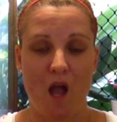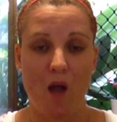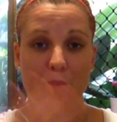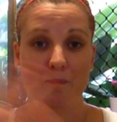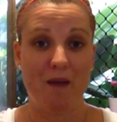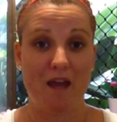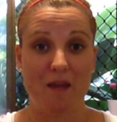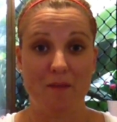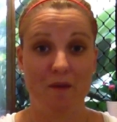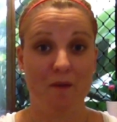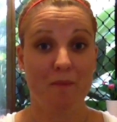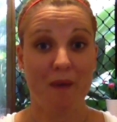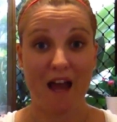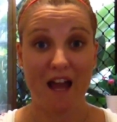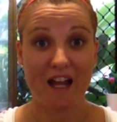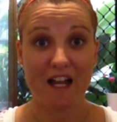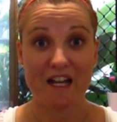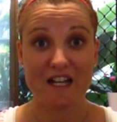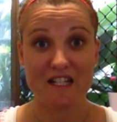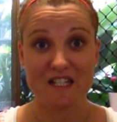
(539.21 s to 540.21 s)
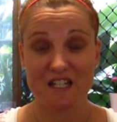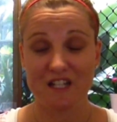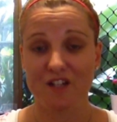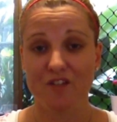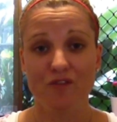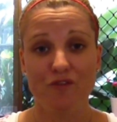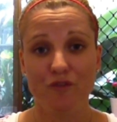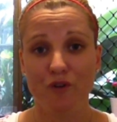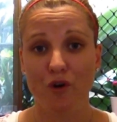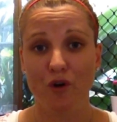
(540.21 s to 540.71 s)
a baby pack I
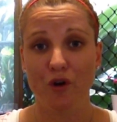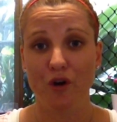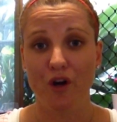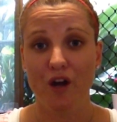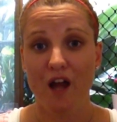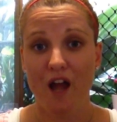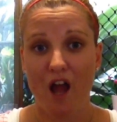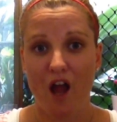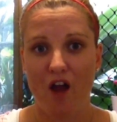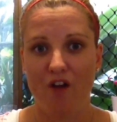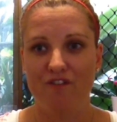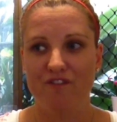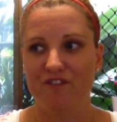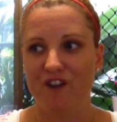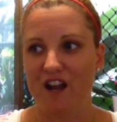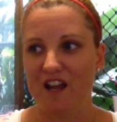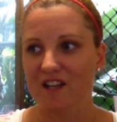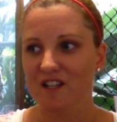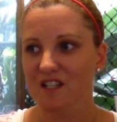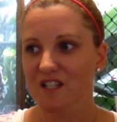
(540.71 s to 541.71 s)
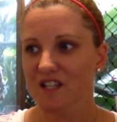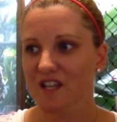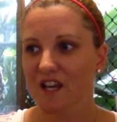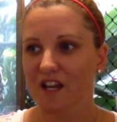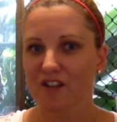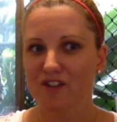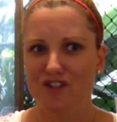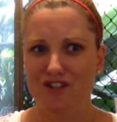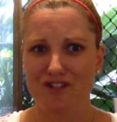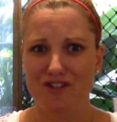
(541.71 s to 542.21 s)
did for a friend,
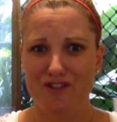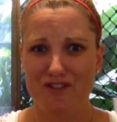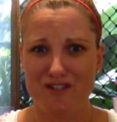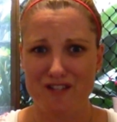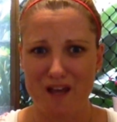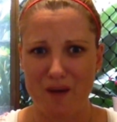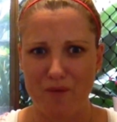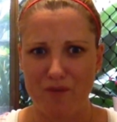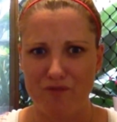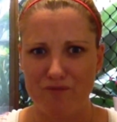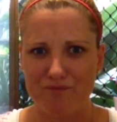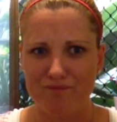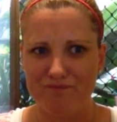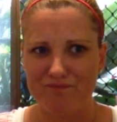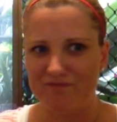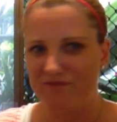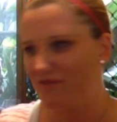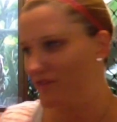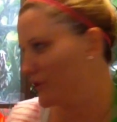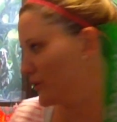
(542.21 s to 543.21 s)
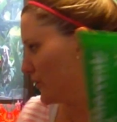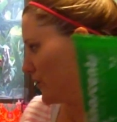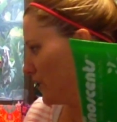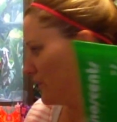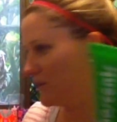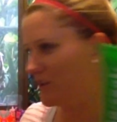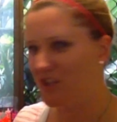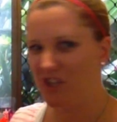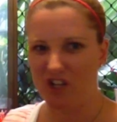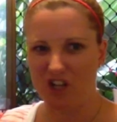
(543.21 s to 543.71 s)
just because they were fluoro
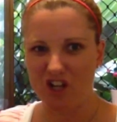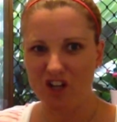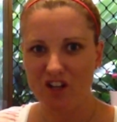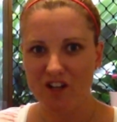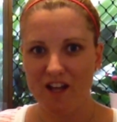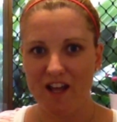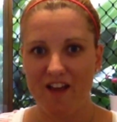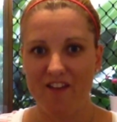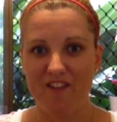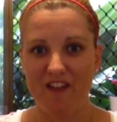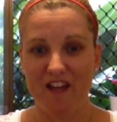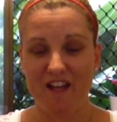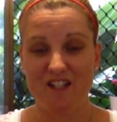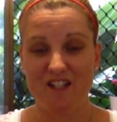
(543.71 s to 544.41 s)
and cute, and they